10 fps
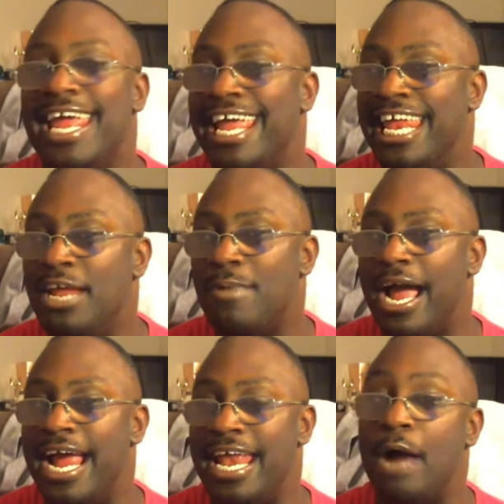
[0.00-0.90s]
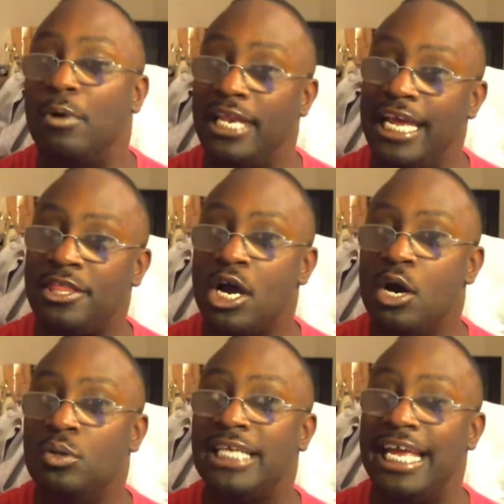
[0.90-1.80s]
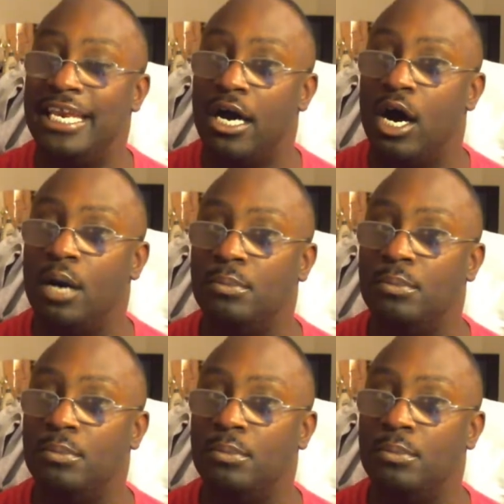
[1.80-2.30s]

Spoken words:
Anyway, and I will link those in the